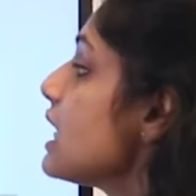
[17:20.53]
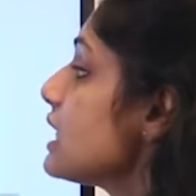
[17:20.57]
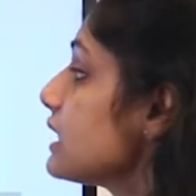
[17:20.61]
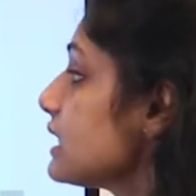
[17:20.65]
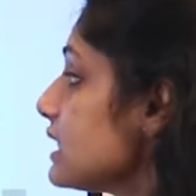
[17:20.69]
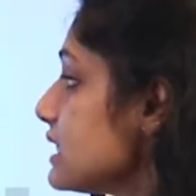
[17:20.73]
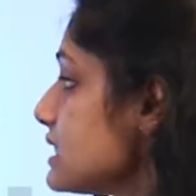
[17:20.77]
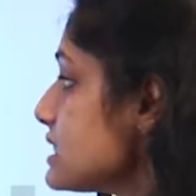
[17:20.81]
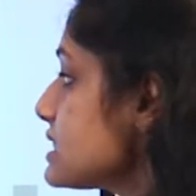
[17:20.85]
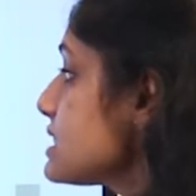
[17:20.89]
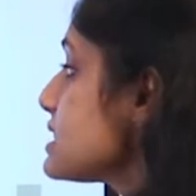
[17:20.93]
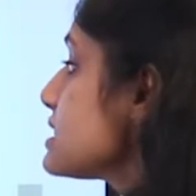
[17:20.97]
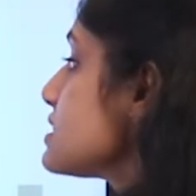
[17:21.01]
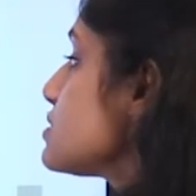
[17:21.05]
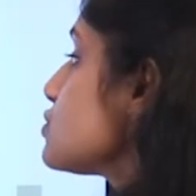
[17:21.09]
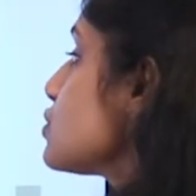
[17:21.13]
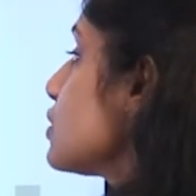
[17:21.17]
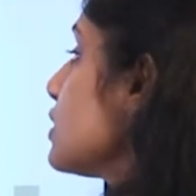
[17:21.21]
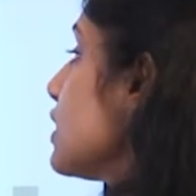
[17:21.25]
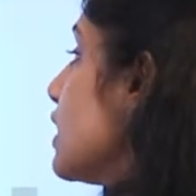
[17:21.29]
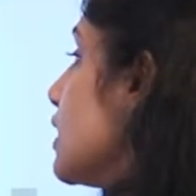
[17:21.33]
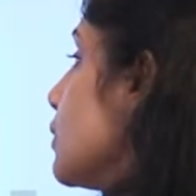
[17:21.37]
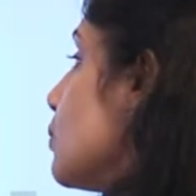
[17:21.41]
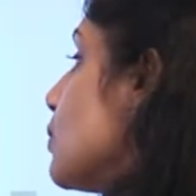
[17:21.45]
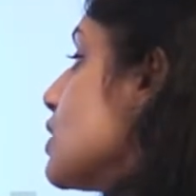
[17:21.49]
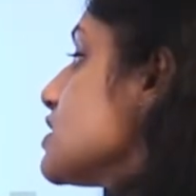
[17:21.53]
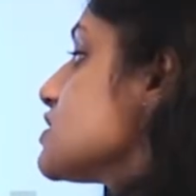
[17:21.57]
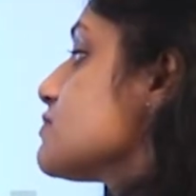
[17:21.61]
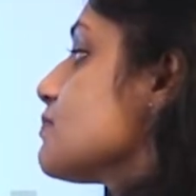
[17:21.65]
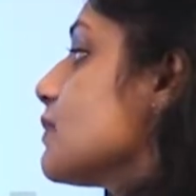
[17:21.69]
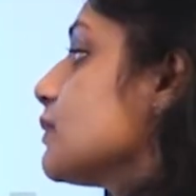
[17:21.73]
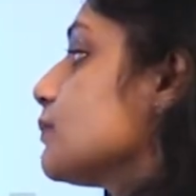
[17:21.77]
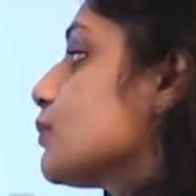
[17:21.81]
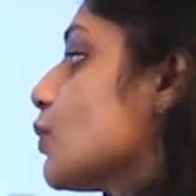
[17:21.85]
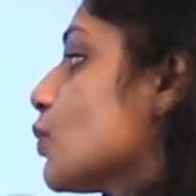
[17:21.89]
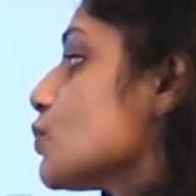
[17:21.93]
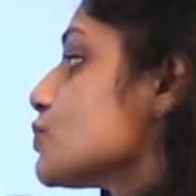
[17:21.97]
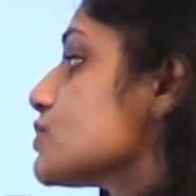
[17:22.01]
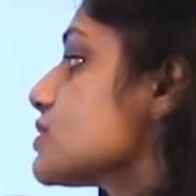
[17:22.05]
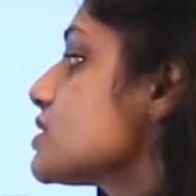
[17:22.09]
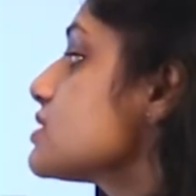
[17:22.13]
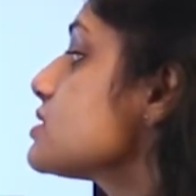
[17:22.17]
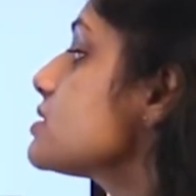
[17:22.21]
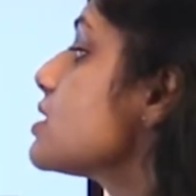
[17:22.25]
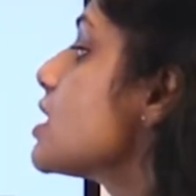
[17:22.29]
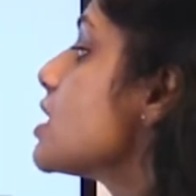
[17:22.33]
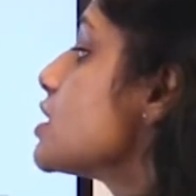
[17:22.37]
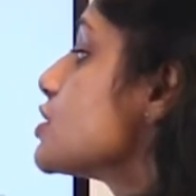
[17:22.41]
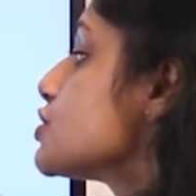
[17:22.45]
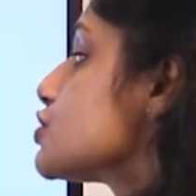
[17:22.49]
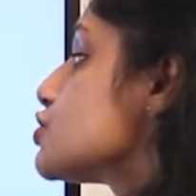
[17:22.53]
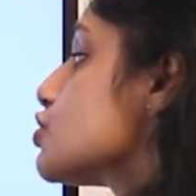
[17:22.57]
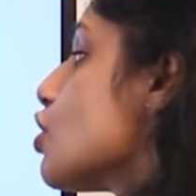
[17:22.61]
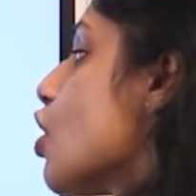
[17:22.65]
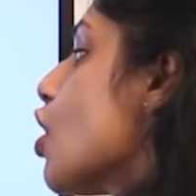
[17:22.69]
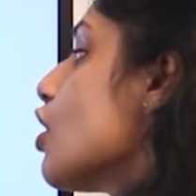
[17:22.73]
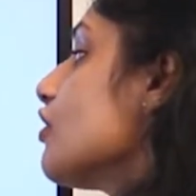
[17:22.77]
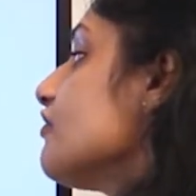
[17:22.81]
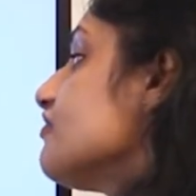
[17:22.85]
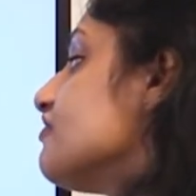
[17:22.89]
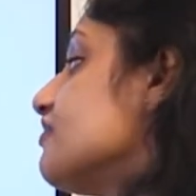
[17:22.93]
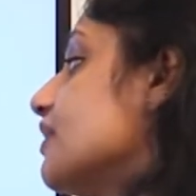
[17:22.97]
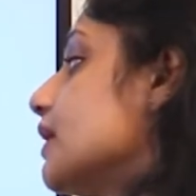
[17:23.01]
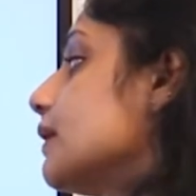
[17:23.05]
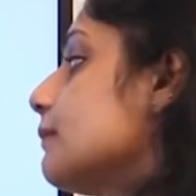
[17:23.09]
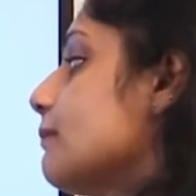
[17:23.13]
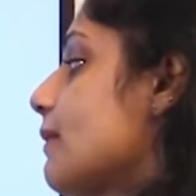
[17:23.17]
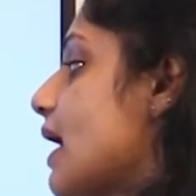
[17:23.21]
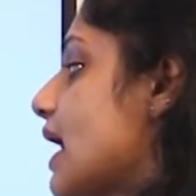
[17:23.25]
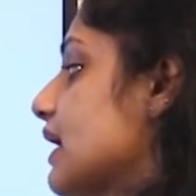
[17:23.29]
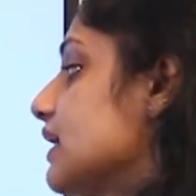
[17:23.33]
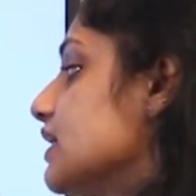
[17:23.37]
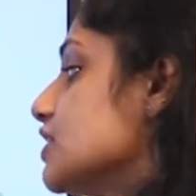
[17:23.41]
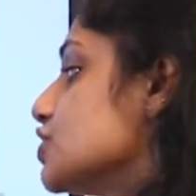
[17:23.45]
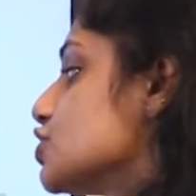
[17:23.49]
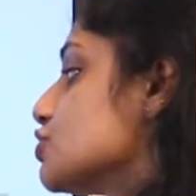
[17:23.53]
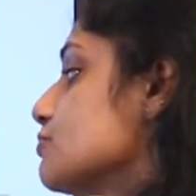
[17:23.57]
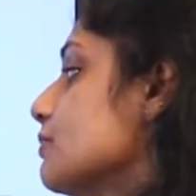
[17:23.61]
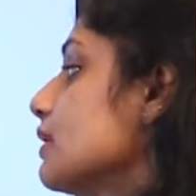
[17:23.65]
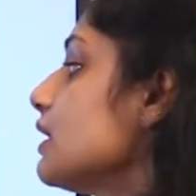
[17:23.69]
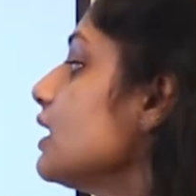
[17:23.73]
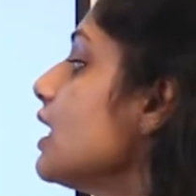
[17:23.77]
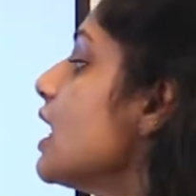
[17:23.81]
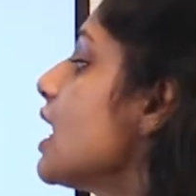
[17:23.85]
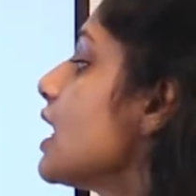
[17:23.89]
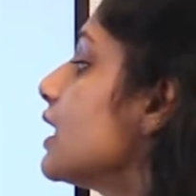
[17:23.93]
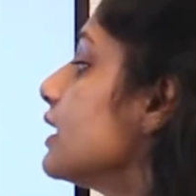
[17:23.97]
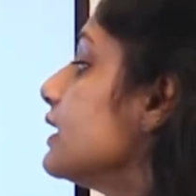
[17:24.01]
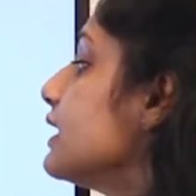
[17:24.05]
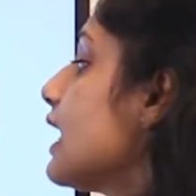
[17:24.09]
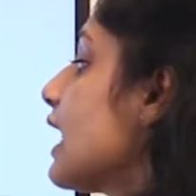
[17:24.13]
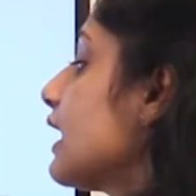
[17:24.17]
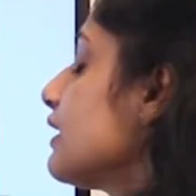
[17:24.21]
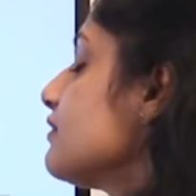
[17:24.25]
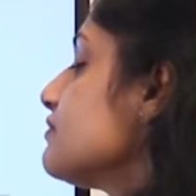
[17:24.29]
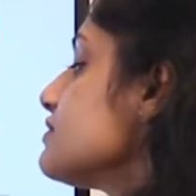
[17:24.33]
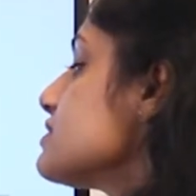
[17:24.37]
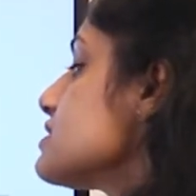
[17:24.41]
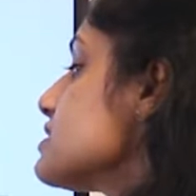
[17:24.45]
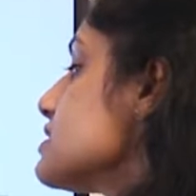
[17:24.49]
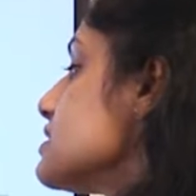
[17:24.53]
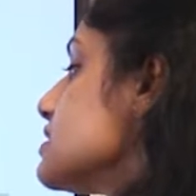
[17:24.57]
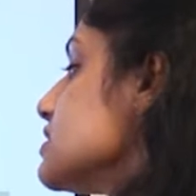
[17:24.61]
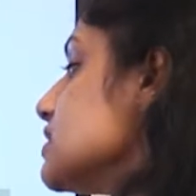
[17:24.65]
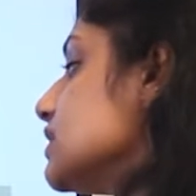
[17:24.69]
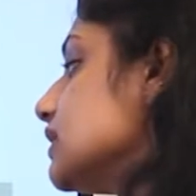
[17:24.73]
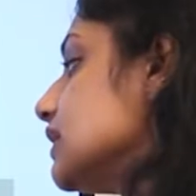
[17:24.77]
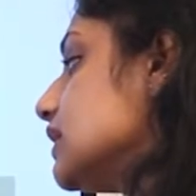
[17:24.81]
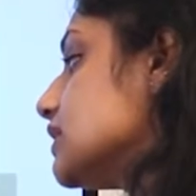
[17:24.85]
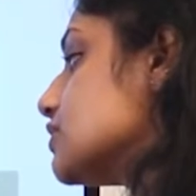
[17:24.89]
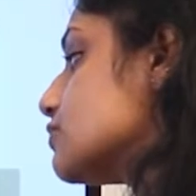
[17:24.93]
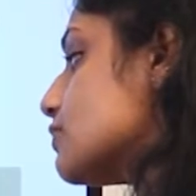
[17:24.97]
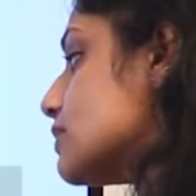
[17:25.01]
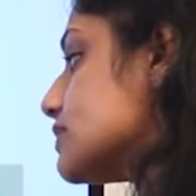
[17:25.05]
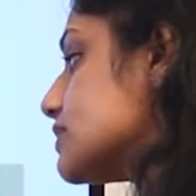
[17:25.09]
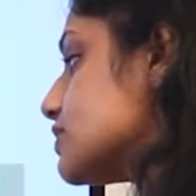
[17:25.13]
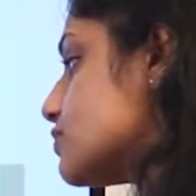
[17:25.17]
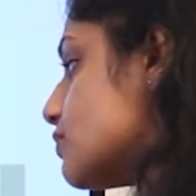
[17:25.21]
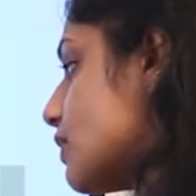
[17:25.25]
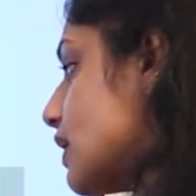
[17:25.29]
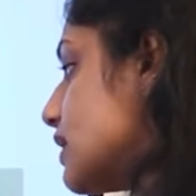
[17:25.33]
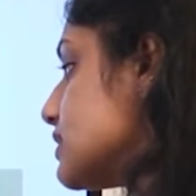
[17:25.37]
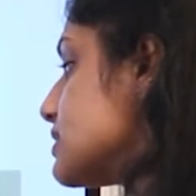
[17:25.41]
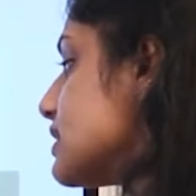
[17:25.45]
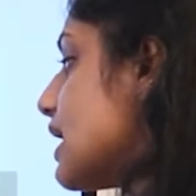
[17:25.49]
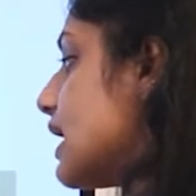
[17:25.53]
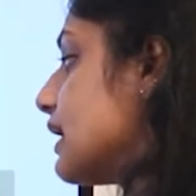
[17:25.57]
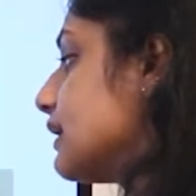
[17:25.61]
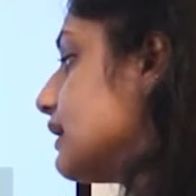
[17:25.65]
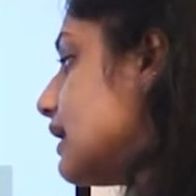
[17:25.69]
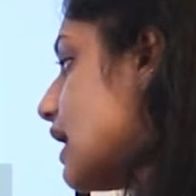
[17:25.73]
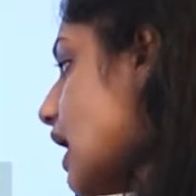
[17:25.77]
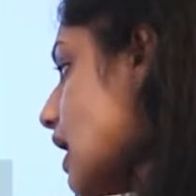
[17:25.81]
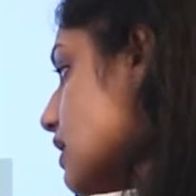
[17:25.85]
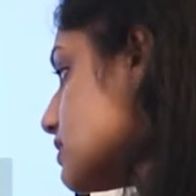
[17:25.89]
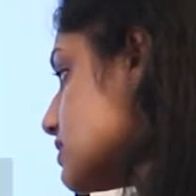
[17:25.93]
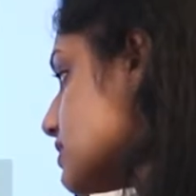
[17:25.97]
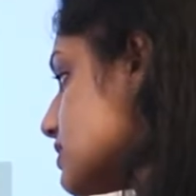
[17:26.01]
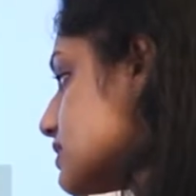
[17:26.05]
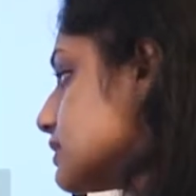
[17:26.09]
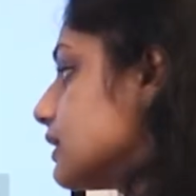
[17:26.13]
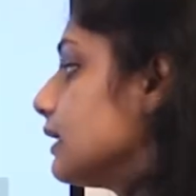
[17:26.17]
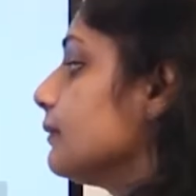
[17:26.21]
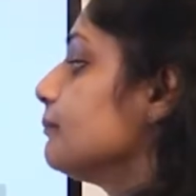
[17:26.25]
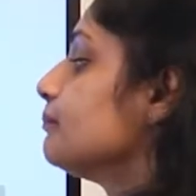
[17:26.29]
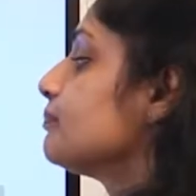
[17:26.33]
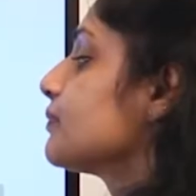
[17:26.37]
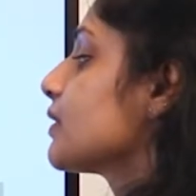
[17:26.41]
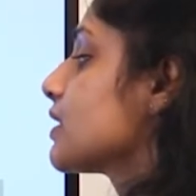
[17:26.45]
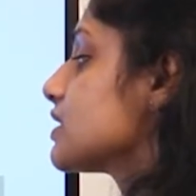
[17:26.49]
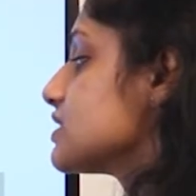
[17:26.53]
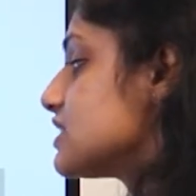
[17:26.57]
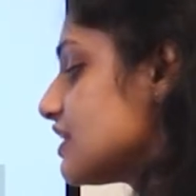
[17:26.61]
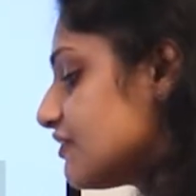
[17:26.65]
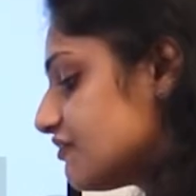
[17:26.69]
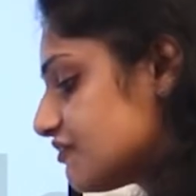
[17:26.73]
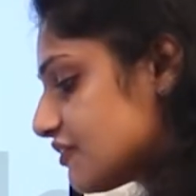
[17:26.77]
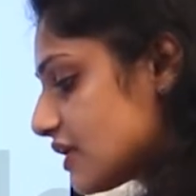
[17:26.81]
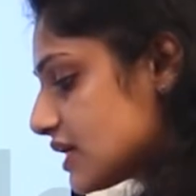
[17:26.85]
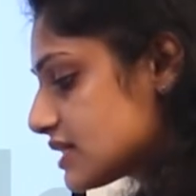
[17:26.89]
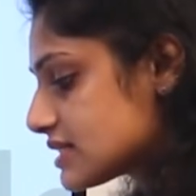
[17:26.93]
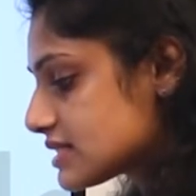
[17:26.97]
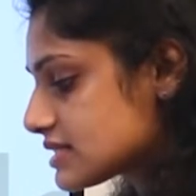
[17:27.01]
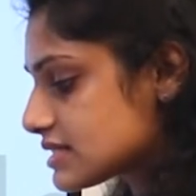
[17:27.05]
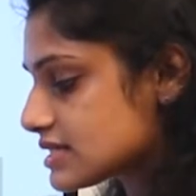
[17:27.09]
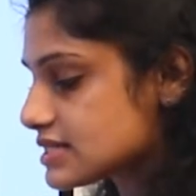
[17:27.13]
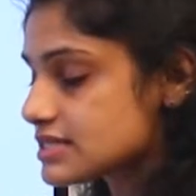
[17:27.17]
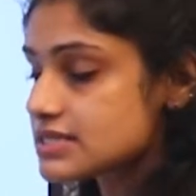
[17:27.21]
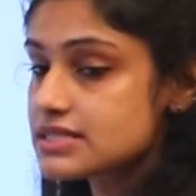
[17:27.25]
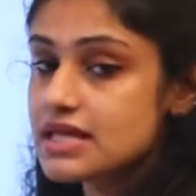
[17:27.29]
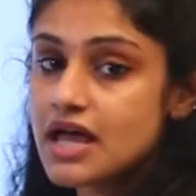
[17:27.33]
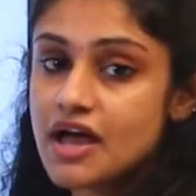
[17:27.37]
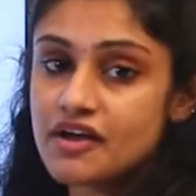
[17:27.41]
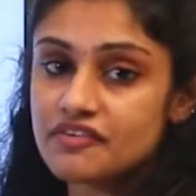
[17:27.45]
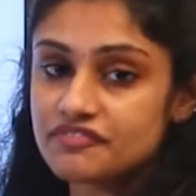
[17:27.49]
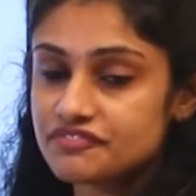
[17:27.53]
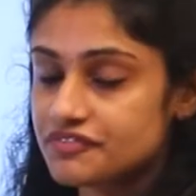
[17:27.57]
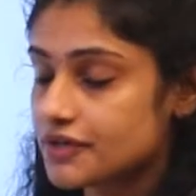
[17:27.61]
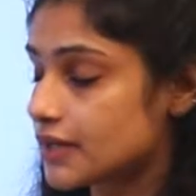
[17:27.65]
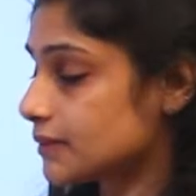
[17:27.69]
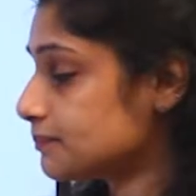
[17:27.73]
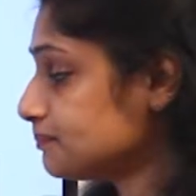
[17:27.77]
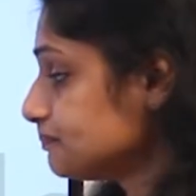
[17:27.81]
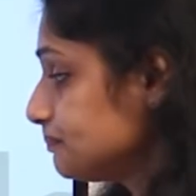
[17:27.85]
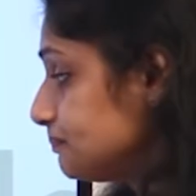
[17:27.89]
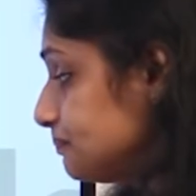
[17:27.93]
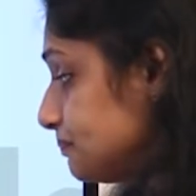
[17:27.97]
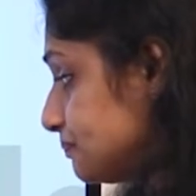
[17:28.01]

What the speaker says: Consistent investment process, strong fund management, diversity in interest rate, and lastly differences from